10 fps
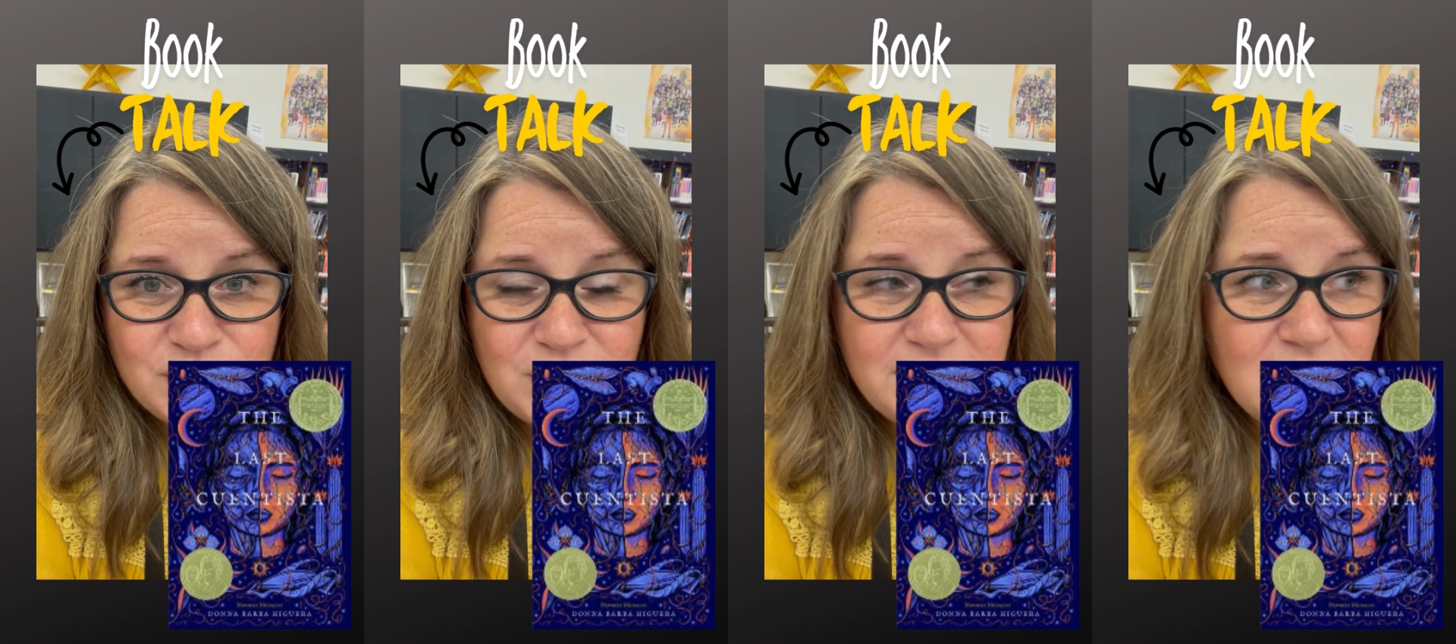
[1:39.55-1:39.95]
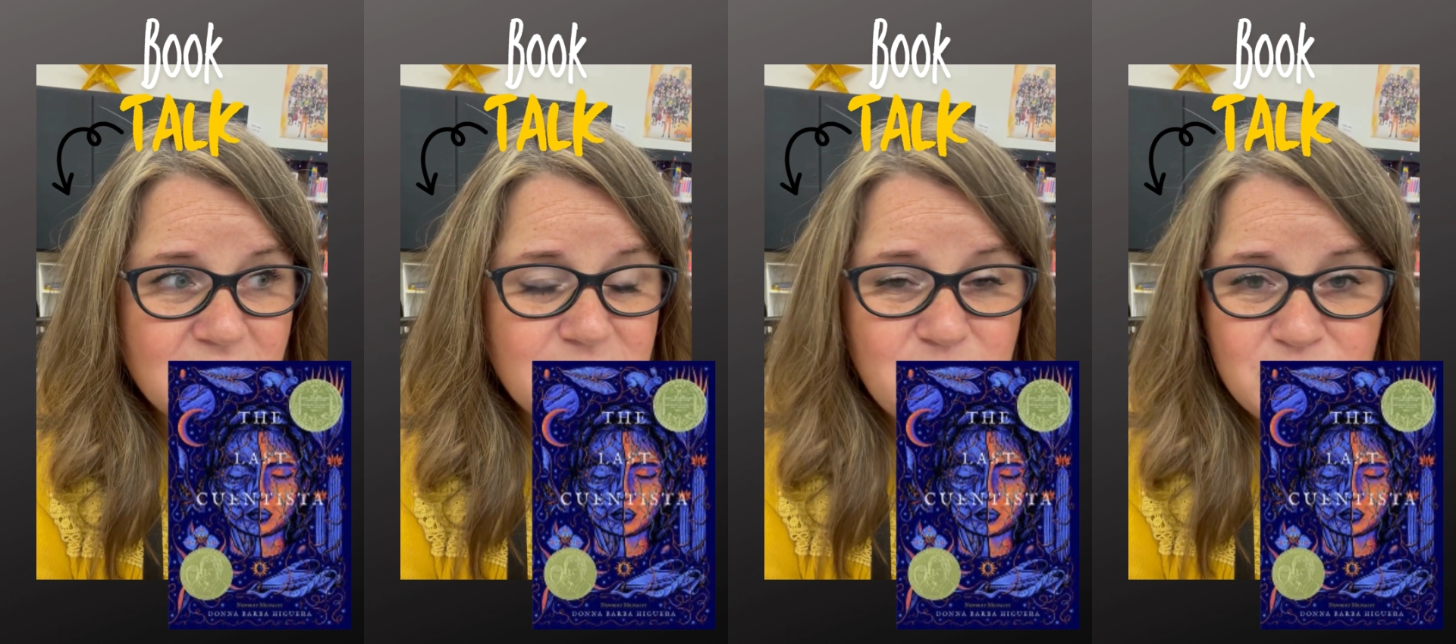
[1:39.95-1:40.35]
She's not
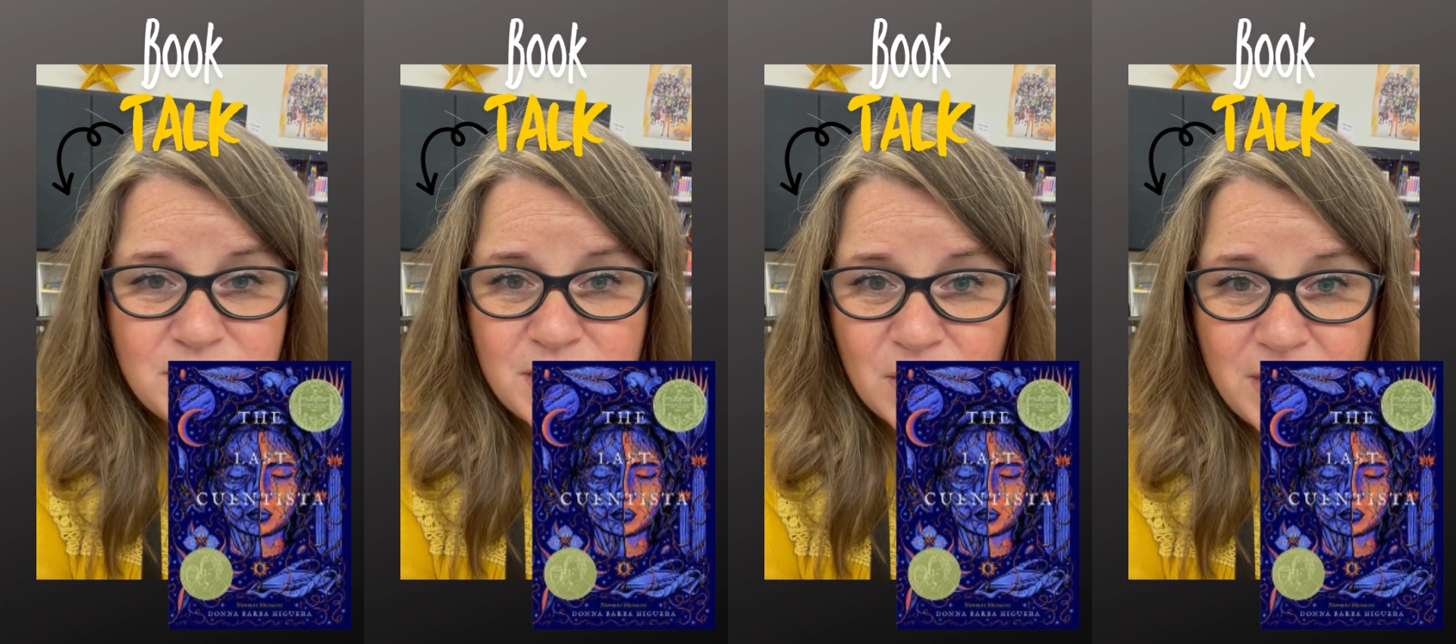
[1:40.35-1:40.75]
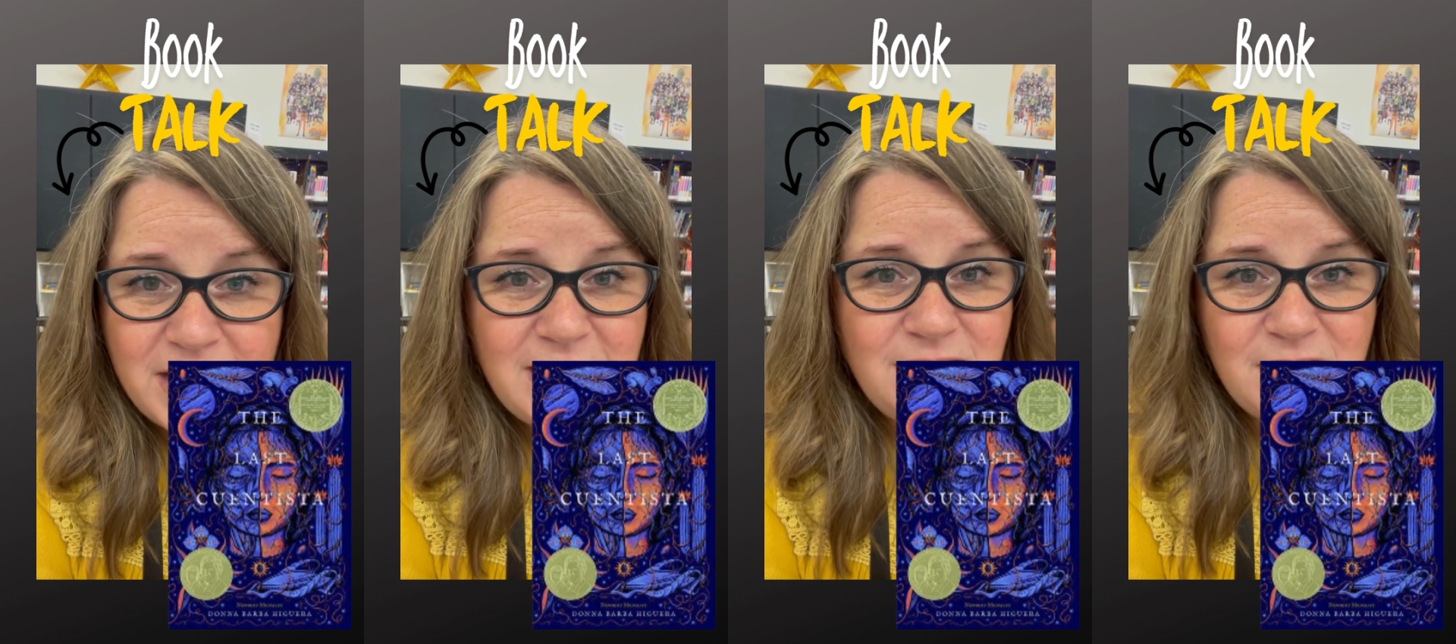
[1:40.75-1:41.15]
supposed to know
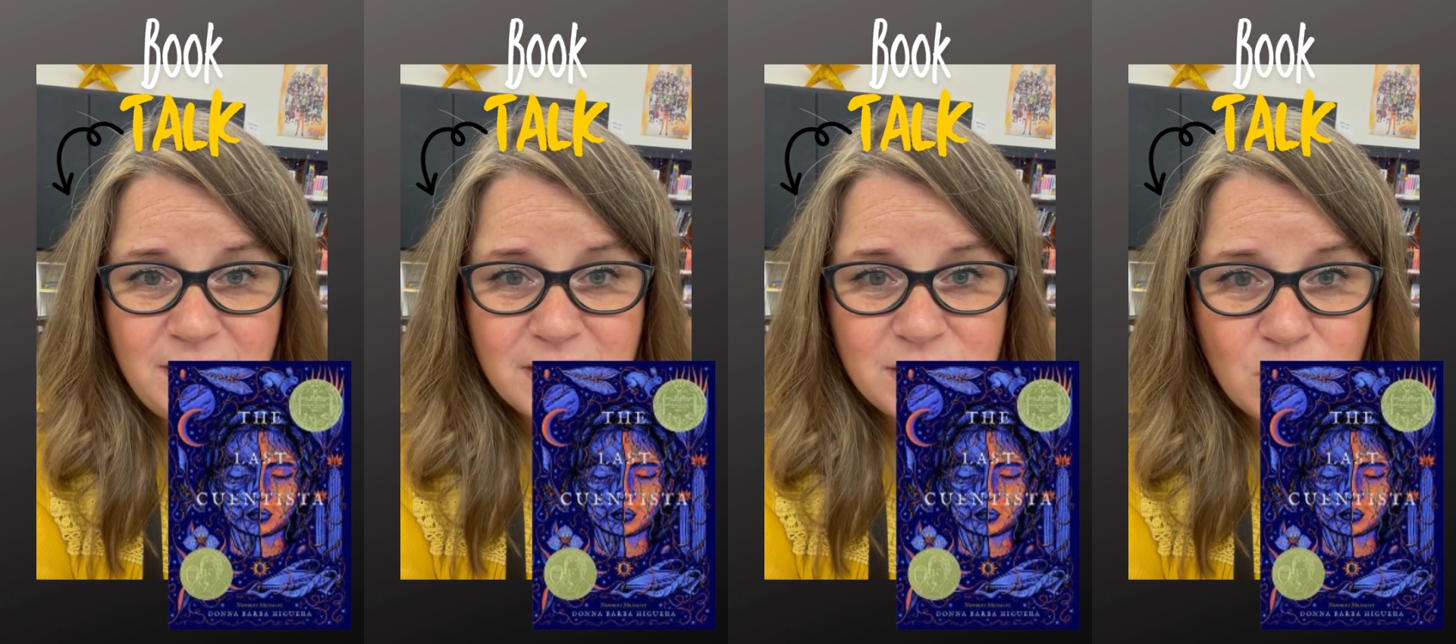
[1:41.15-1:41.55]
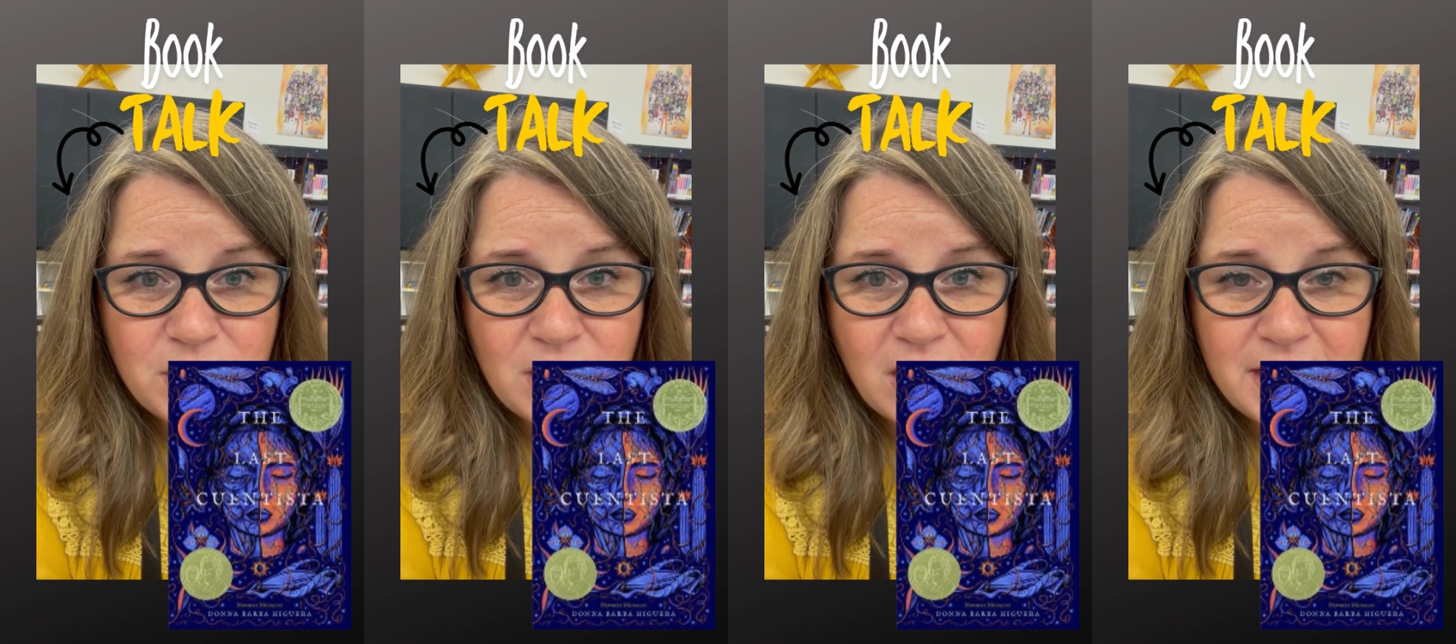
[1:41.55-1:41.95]
anything that's going
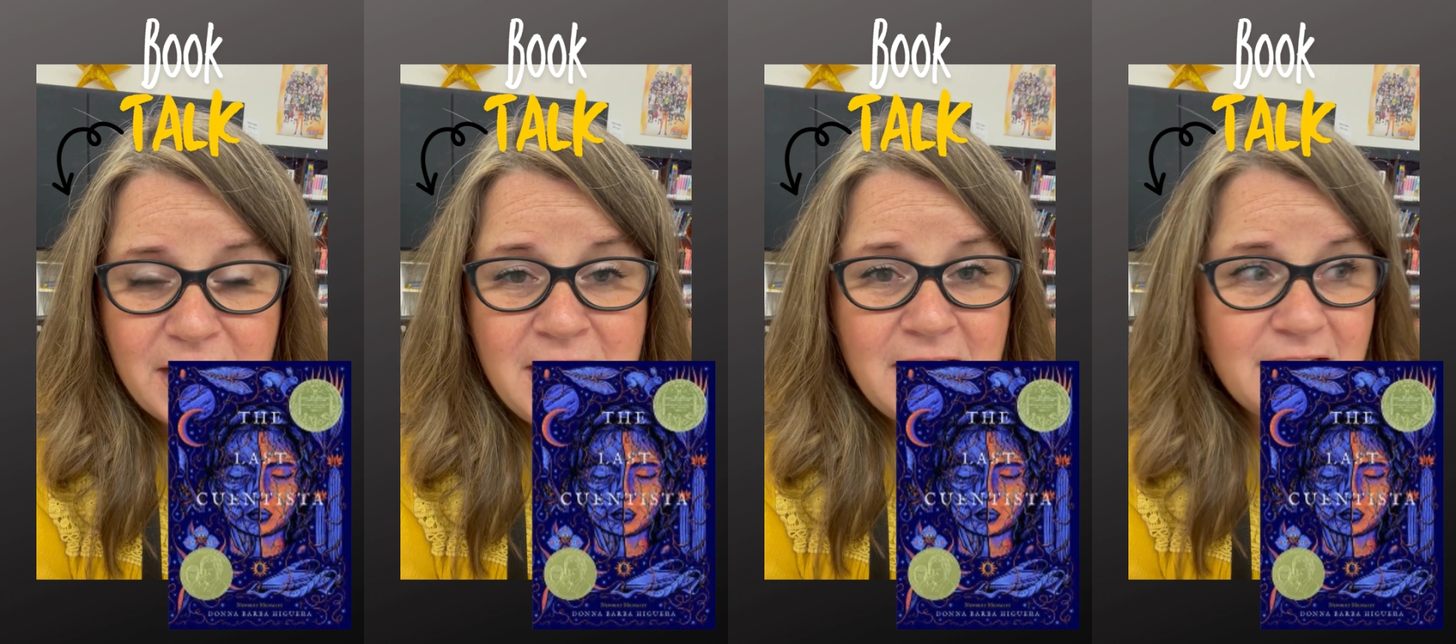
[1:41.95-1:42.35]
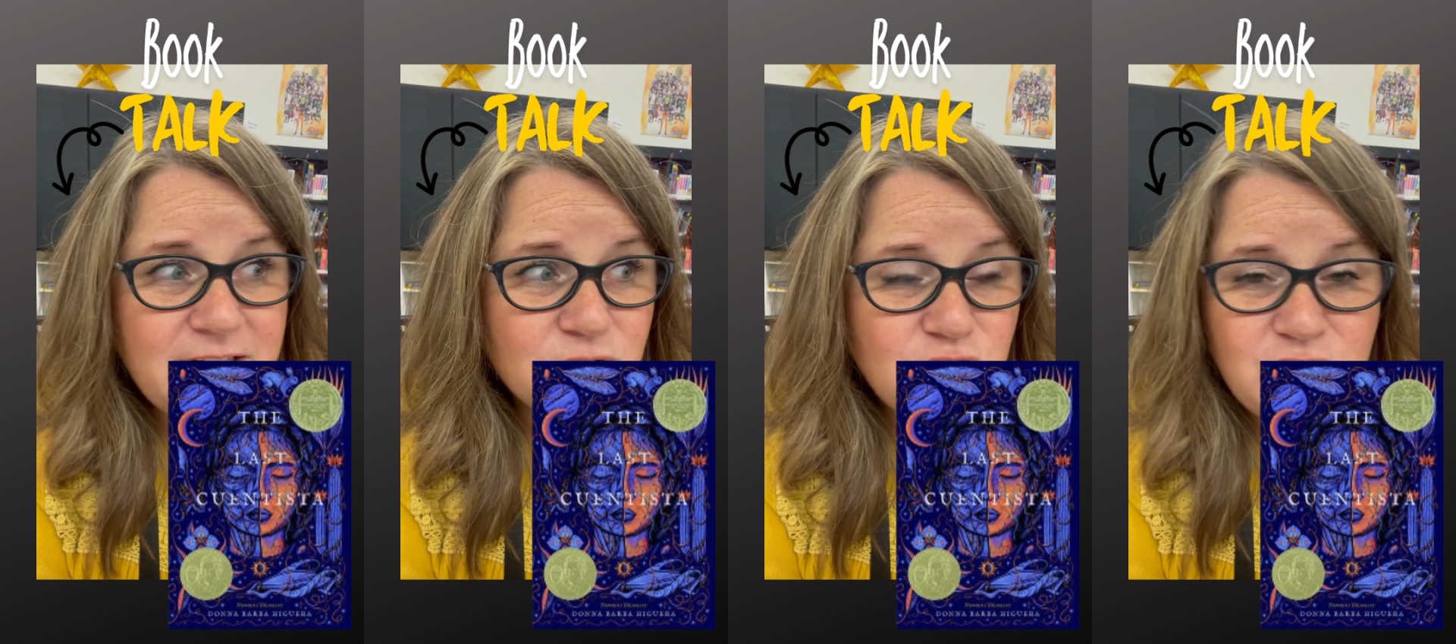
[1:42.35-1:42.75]
on
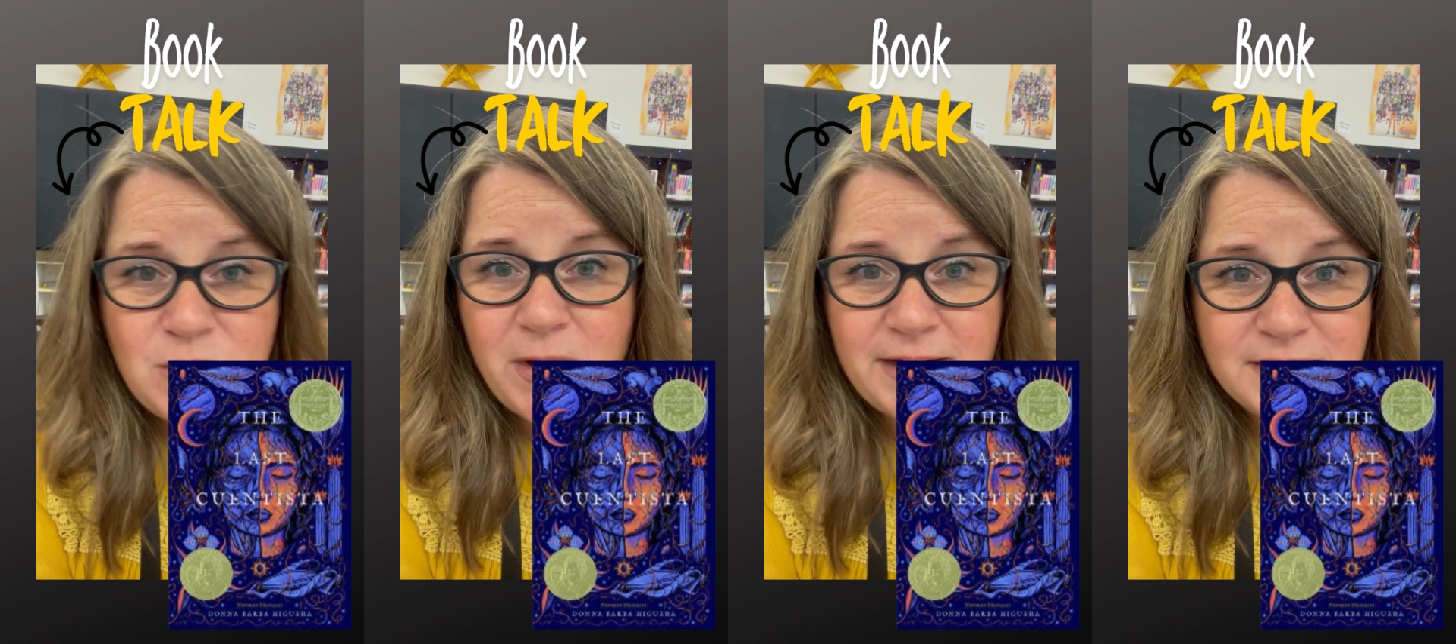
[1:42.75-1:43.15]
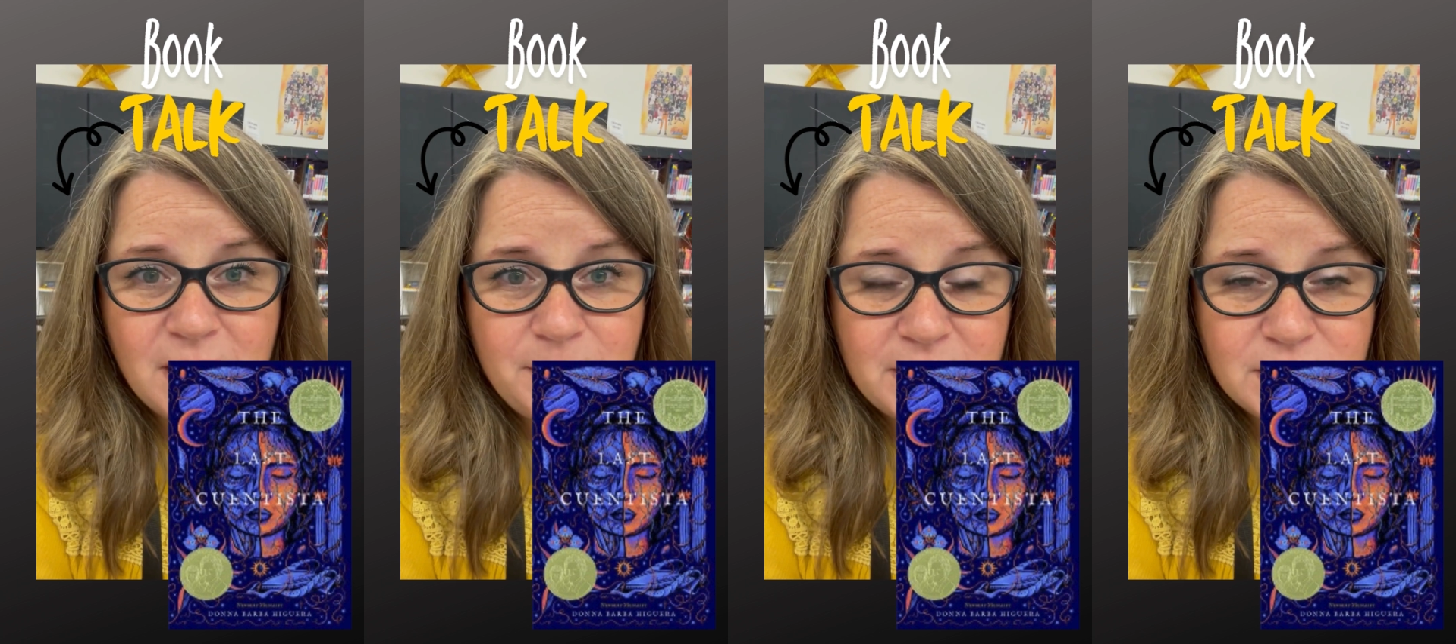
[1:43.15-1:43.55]
until she wakes
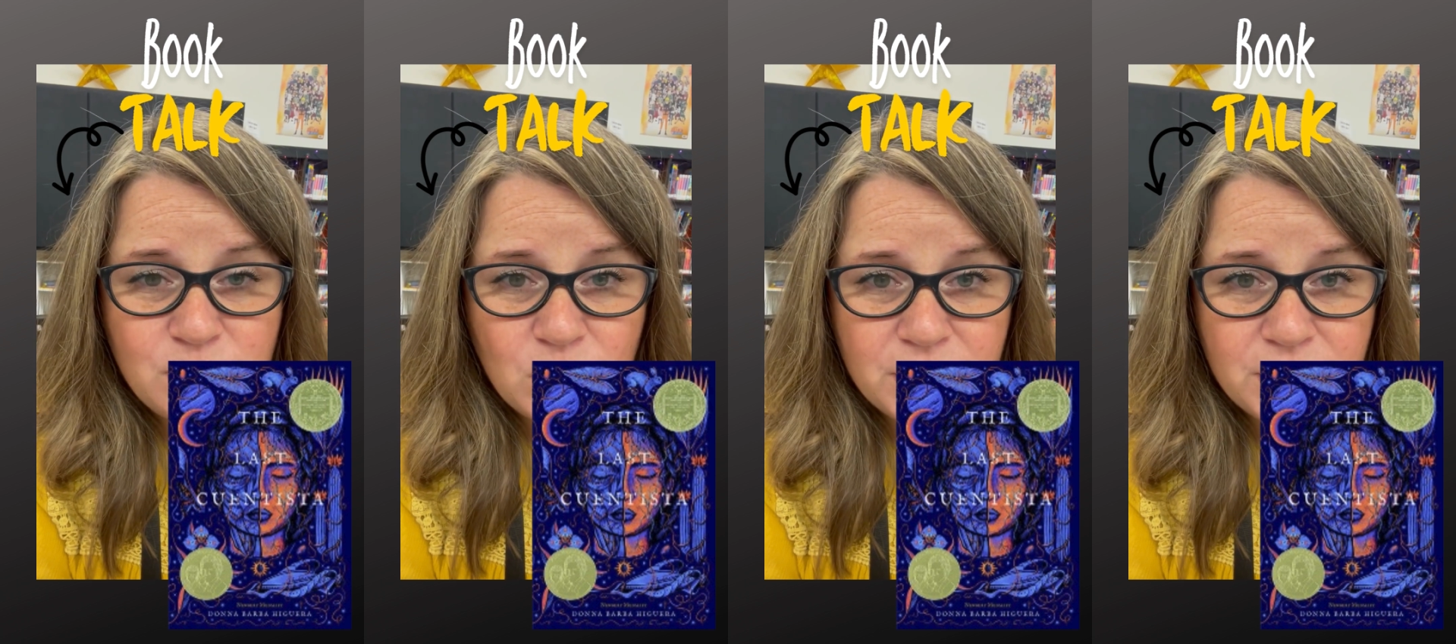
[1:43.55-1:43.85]
up, and it's